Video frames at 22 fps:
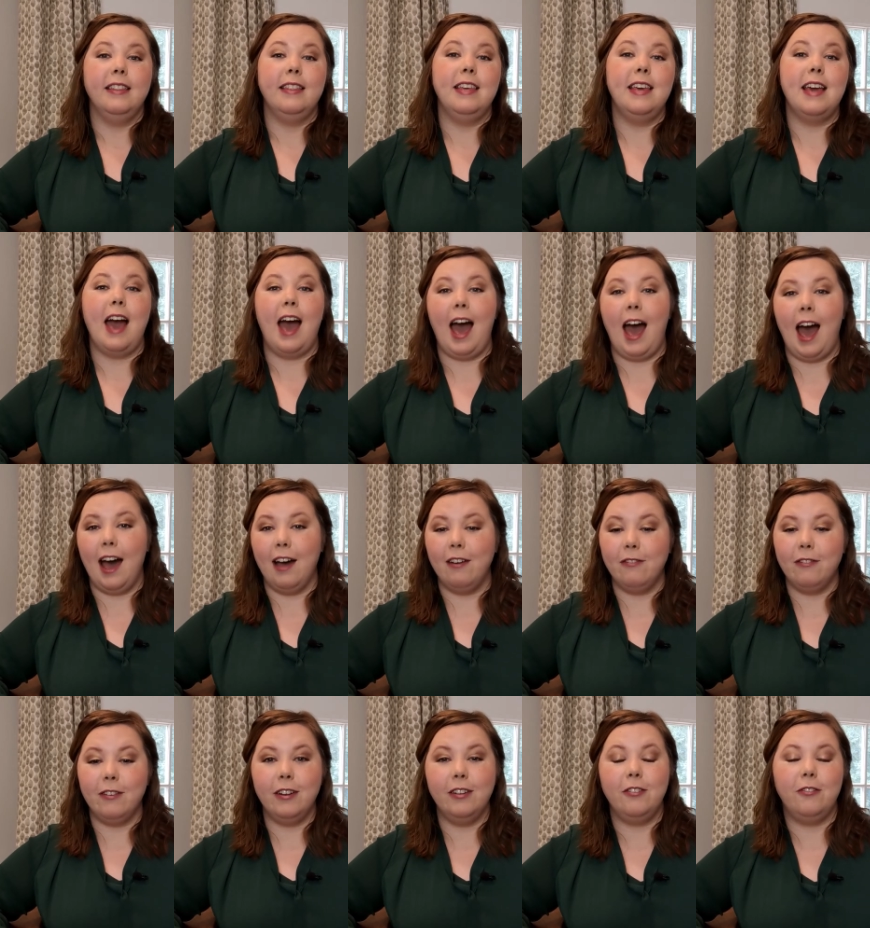the
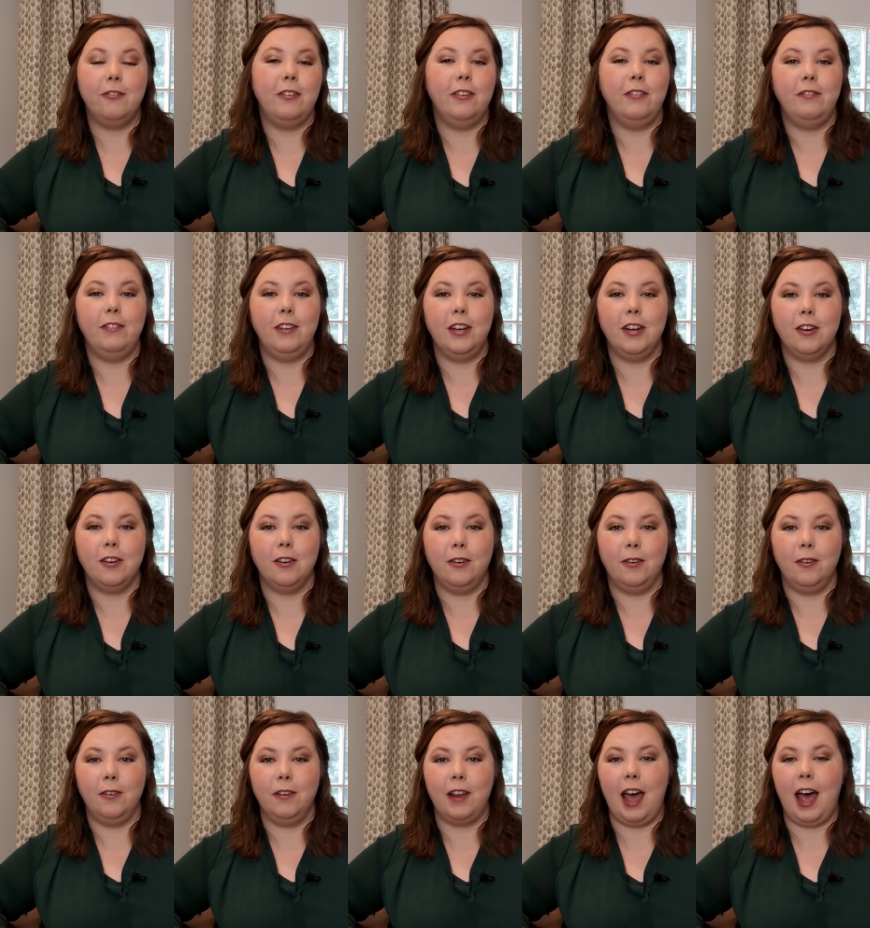average 50 year
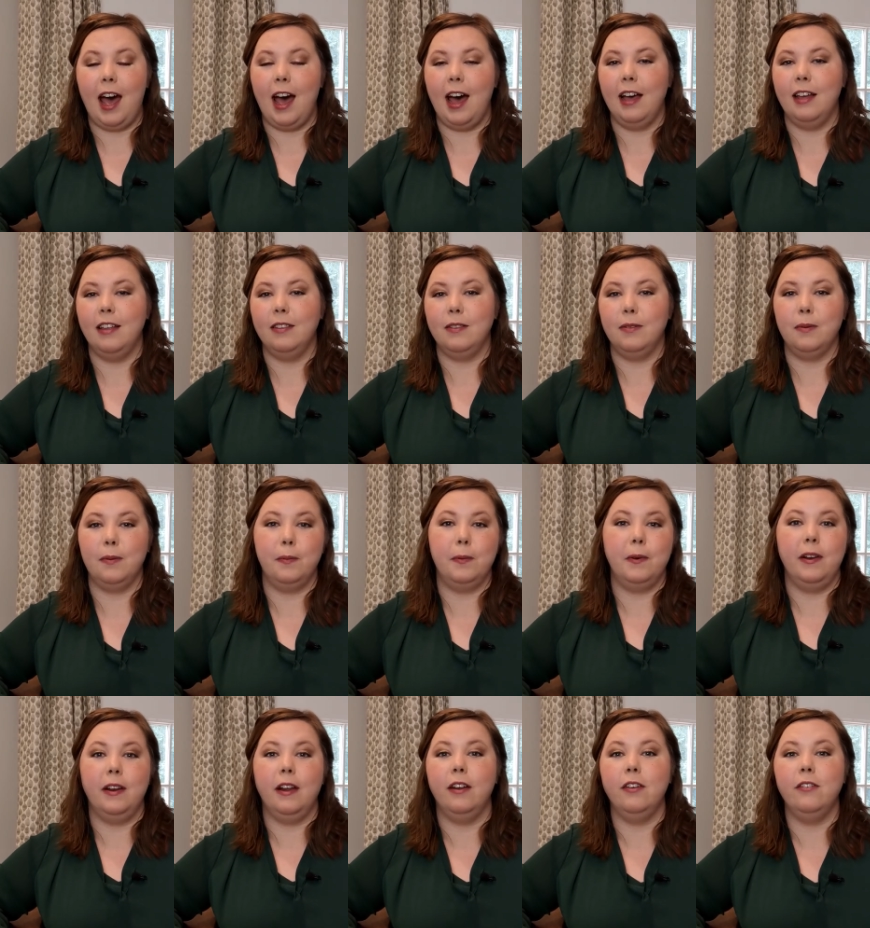old has
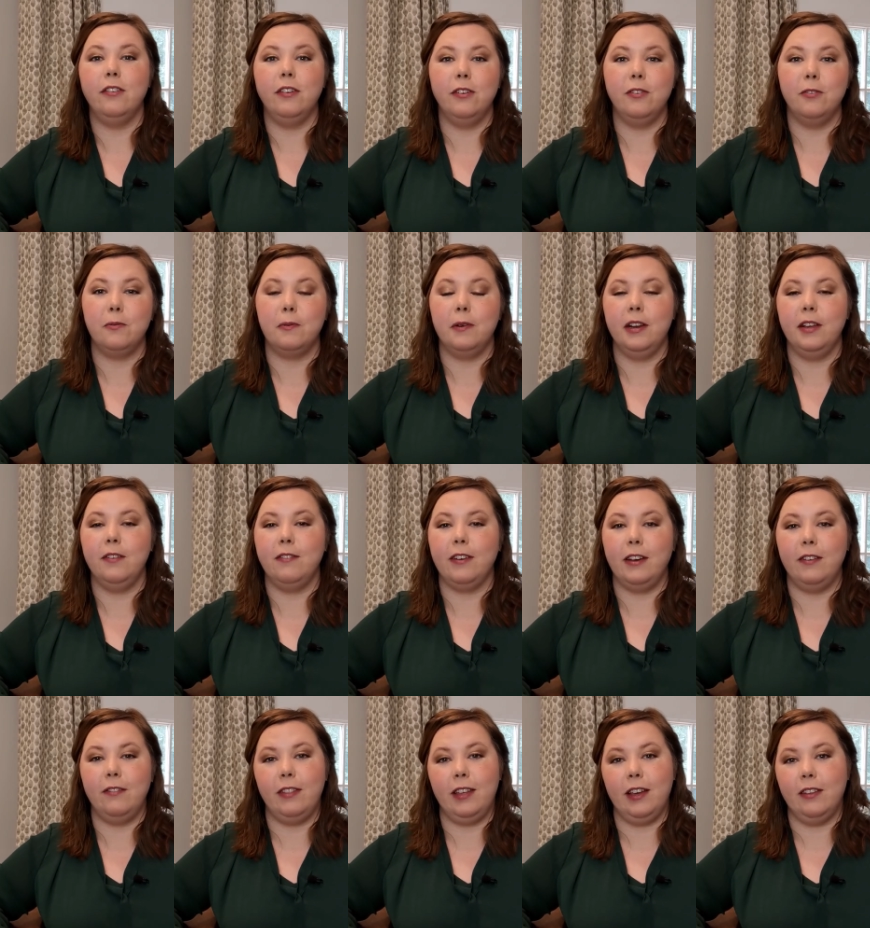
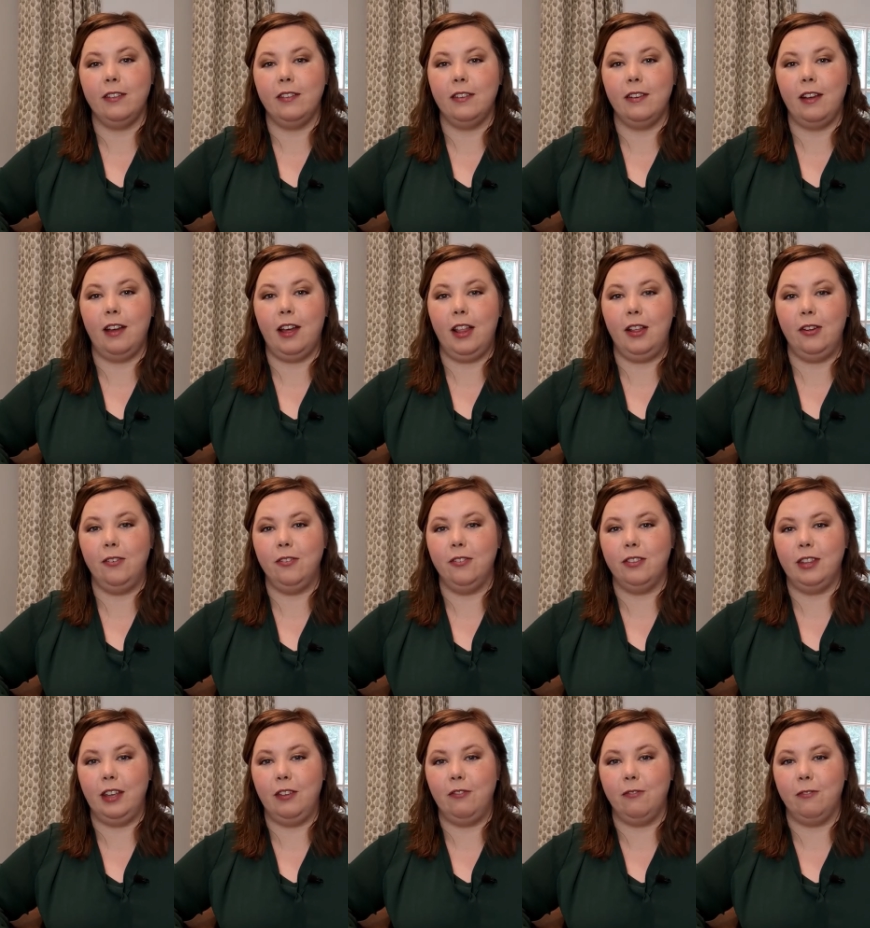$125,000
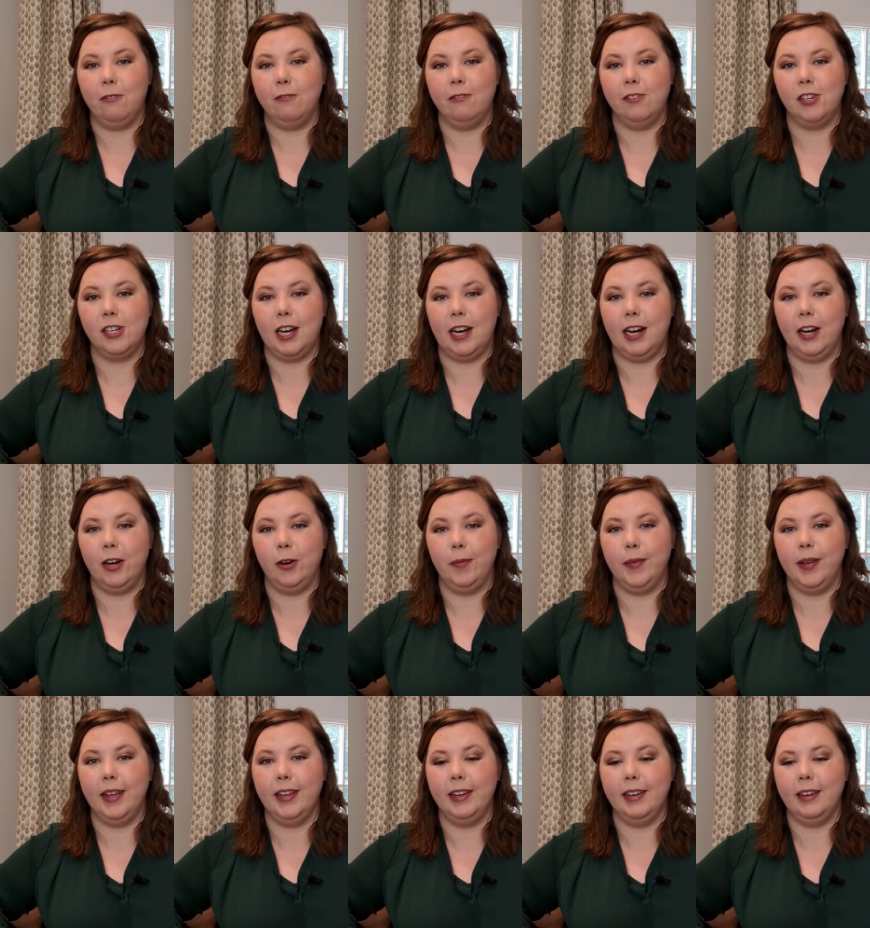saved for
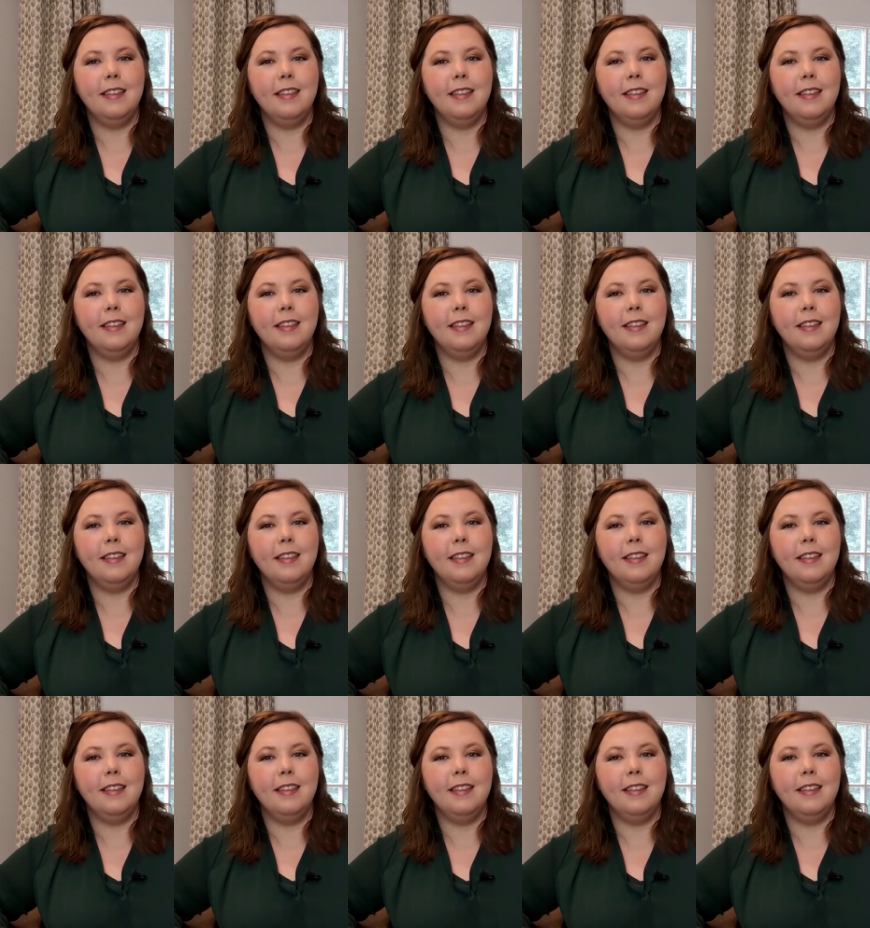retirement.